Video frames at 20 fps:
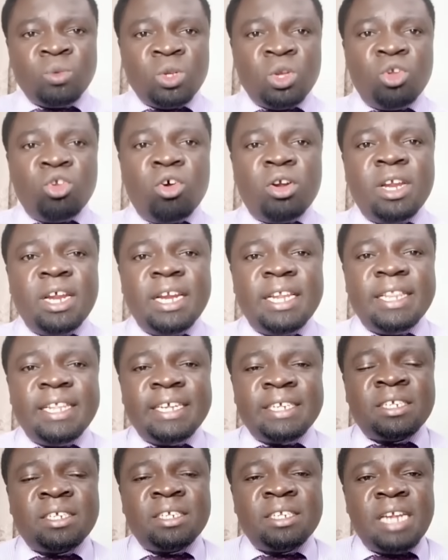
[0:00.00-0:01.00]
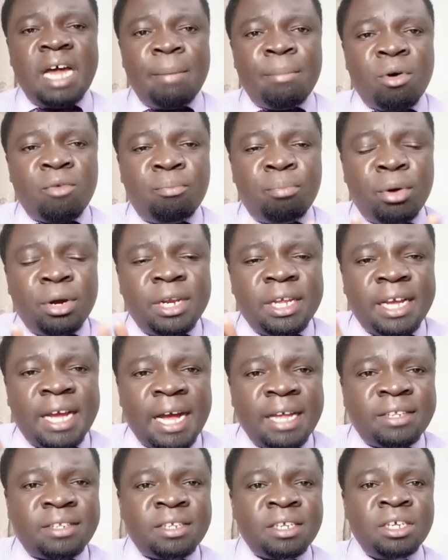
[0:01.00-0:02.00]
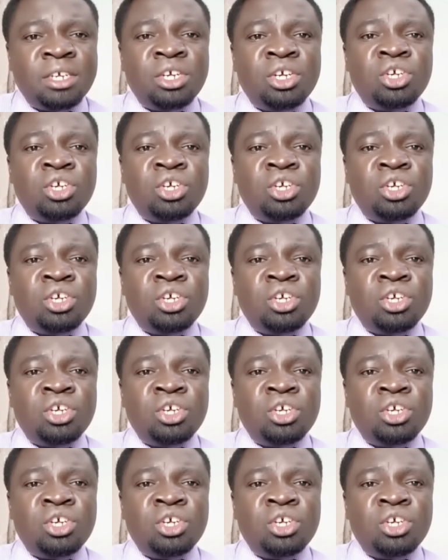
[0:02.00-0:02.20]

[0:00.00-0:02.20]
You don't need this number of bodyguards.